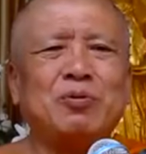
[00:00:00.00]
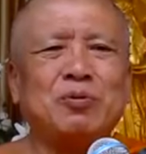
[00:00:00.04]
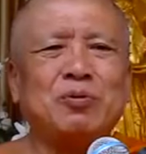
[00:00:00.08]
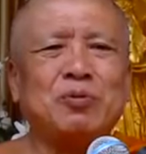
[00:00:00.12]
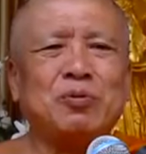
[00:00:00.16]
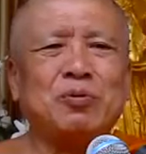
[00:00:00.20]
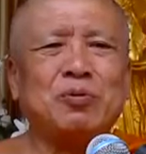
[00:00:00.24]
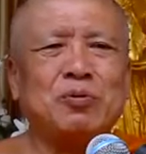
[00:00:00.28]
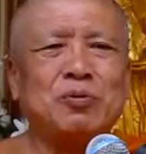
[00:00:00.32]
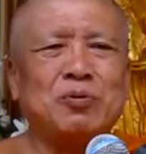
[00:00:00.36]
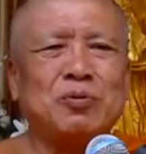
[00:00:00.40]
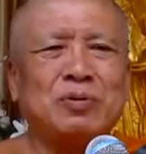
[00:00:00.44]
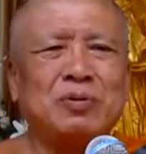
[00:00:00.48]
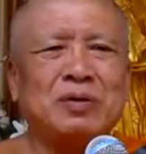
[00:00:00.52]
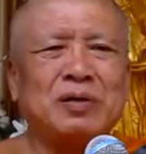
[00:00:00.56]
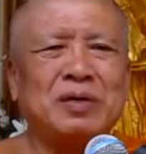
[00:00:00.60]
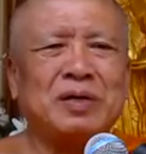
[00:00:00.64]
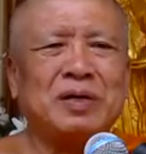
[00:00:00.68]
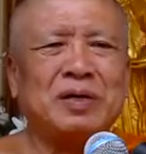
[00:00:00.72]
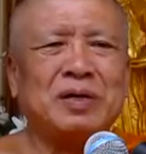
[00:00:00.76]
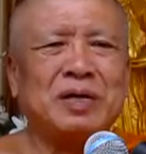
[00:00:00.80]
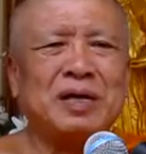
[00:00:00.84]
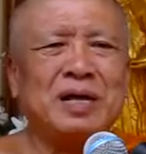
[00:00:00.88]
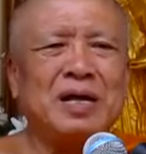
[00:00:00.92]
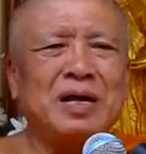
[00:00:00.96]
cool.
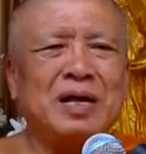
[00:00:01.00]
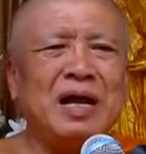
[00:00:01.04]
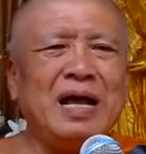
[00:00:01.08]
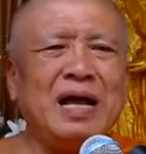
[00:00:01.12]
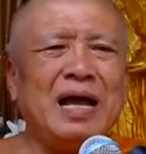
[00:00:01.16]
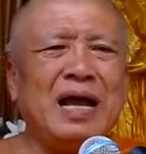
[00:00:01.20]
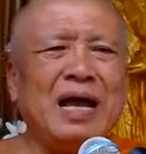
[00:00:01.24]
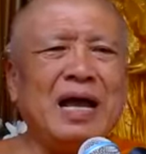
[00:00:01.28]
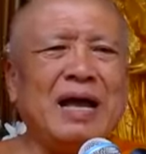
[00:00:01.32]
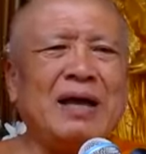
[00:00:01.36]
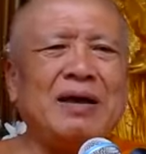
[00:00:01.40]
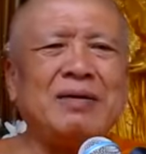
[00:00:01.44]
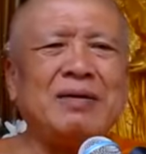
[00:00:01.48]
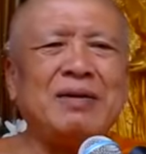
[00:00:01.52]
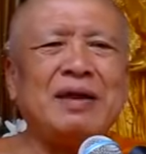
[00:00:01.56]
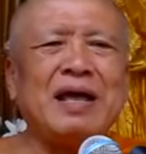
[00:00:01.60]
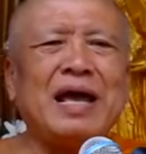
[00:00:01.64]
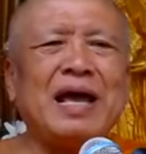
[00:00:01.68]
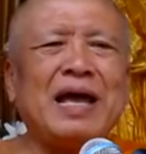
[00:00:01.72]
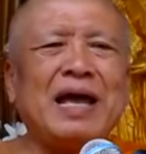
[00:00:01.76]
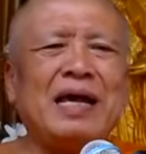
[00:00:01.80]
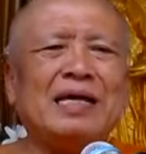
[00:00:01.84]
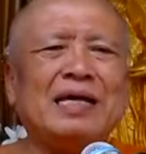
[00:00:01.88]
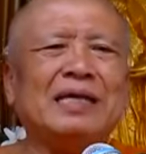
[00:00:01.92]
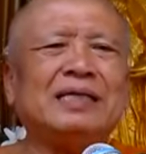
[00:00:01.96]

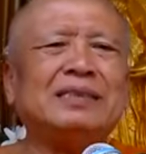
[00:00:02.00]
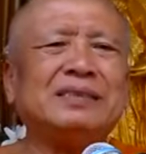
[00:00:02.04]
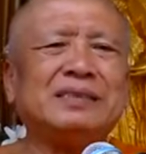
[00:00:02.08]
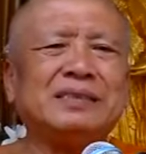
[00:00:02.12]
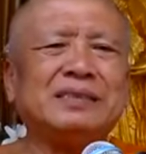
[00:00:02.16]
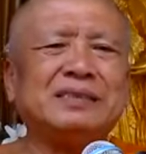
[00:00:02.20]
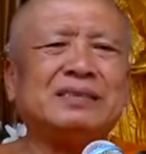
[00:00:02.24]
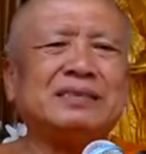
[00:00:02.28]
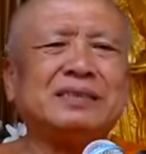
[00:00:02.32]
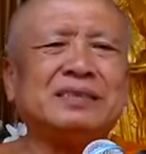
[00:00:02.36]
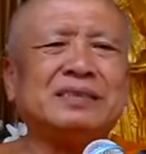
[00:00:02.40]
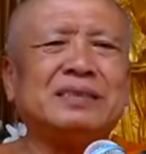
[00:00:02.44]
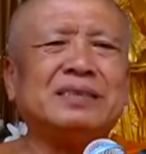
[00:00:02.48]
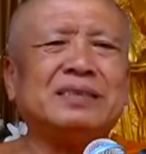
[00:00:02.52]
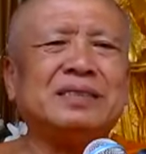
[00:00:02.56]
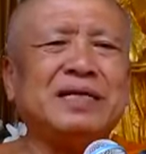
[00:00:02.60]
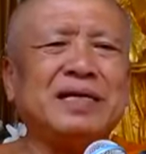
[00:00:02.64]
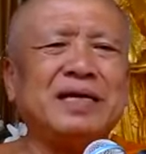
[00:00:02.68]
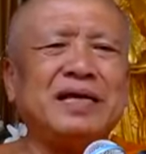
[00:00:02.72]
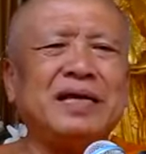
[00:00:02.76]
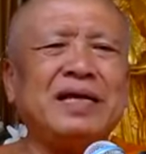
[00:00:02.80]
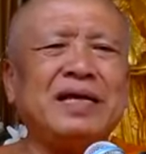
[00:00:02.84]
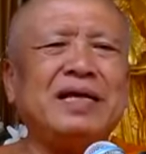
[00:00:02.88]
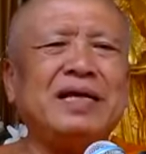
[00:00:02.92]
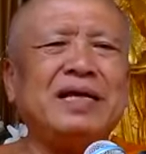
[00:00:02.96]
And as
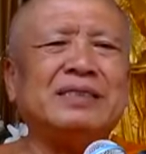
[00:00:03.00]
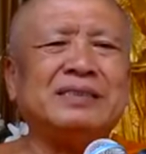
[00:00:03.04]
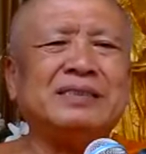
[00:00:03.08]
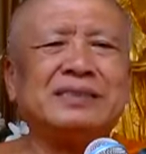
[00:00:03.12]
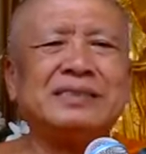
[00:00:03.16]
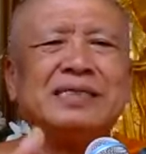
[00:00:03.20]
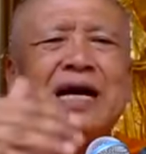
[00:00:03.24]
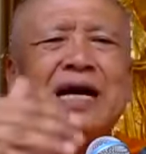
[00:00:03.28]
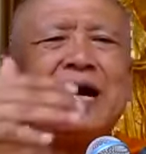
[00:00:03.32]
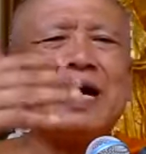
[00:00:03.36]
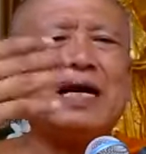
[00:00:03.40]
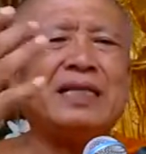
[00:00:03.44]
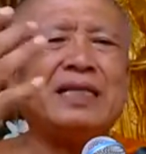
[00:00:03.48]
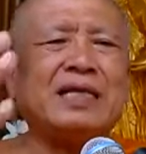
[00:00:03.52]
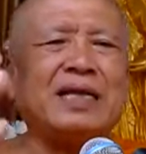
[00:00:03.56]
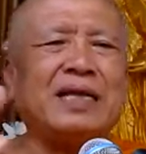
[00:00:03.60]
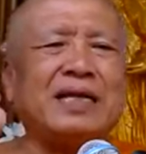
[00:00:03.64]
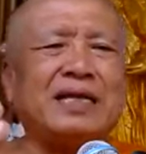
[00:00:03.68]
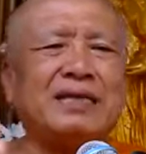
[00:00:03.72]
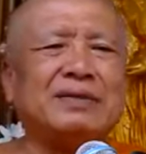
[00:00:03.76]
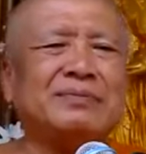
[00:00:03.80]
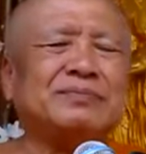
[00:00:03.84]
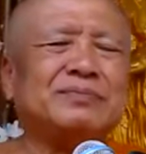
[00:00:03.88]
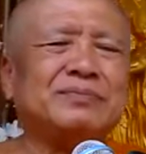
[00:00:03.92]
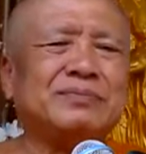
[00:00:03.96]
in the
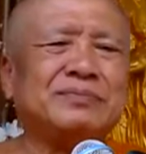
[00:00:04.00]
starting,